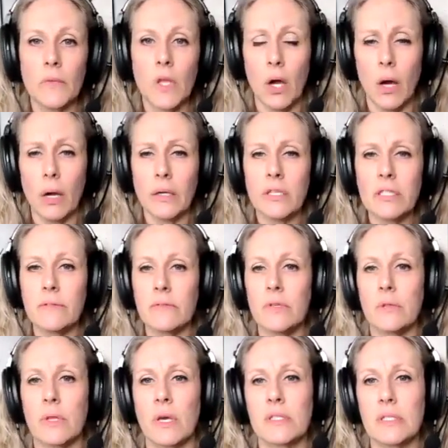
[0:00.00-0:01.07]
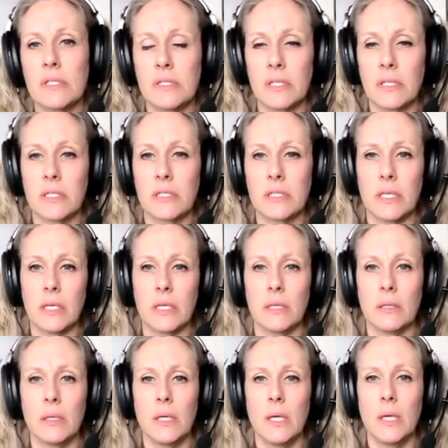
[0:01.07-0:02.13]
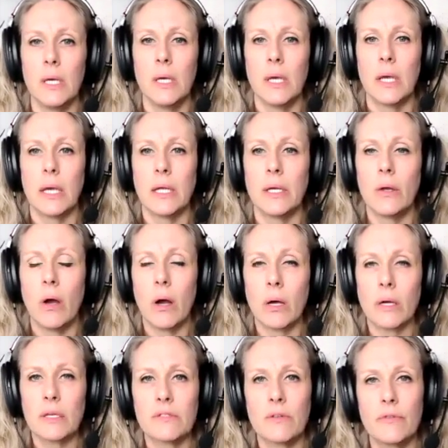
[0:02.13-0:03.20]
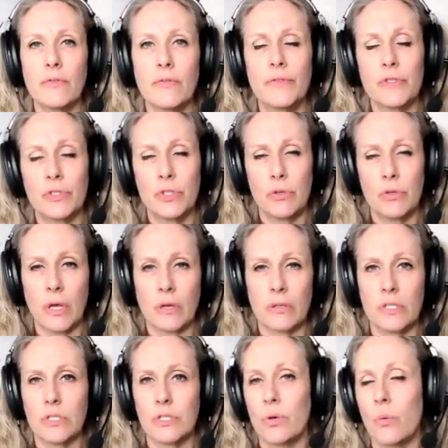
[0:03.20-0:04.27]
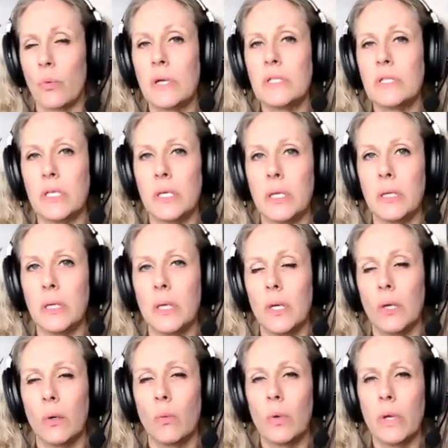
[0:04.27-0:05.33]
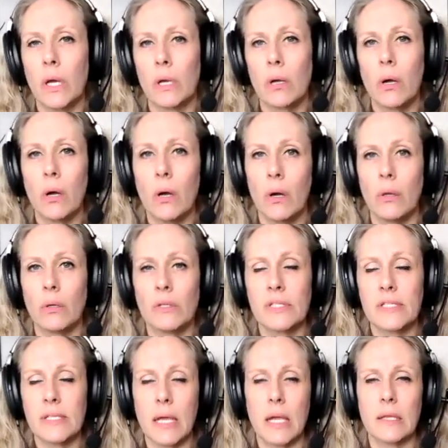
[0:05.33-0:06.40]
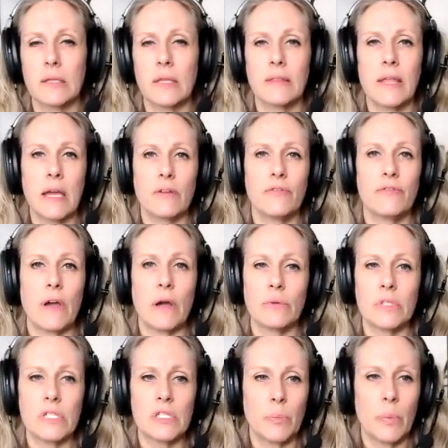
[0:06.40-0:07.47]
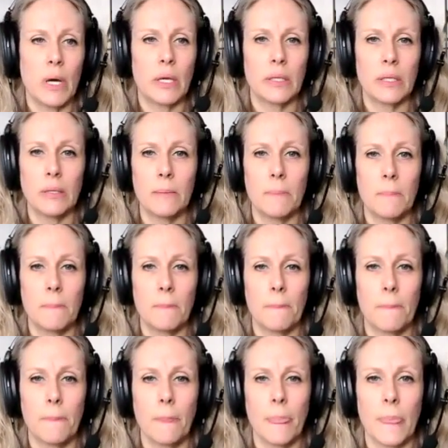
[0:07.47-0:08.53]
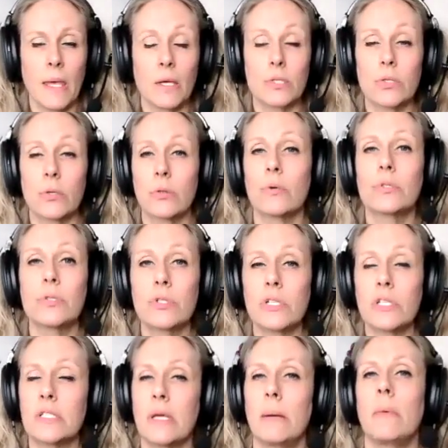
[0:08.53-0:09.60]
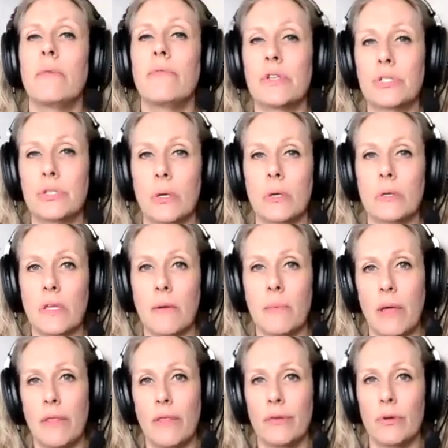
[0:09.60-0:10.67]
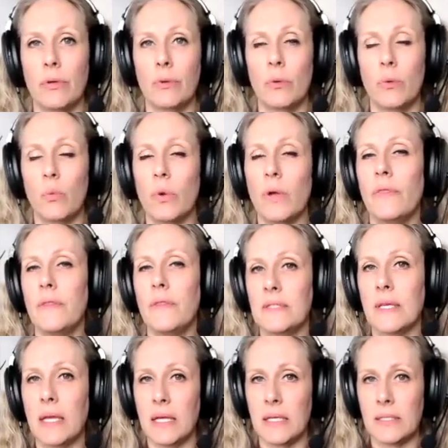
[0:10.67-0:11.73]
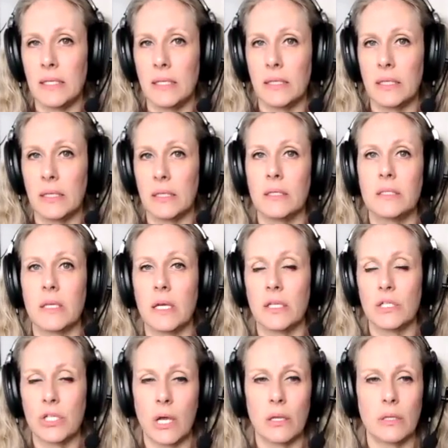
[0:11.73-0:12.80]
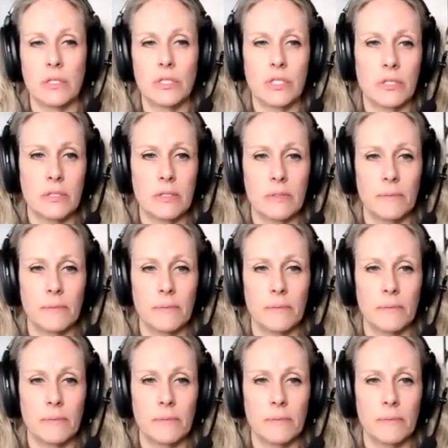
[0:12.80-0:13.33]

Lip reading: August of 2016. And in August of 2020, we got a call saying that they had found his body. So those are just some of the struggles I've been through with these 18 kids and challenges.